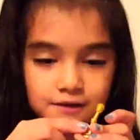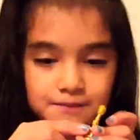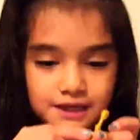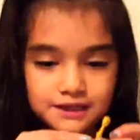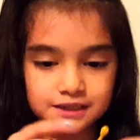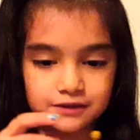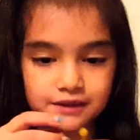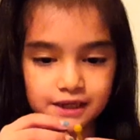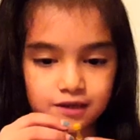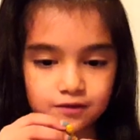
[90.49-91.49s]
piece so
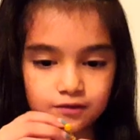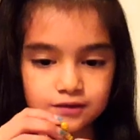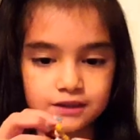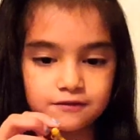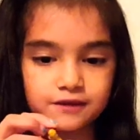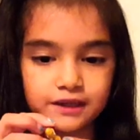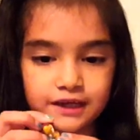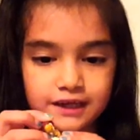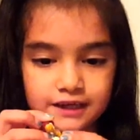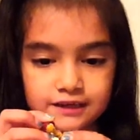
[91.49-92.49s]
they can hold it
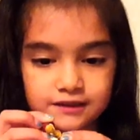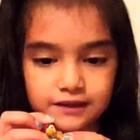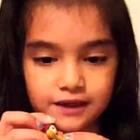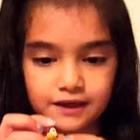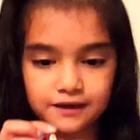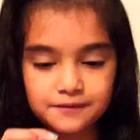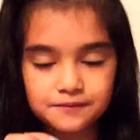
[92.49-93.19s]
really easily.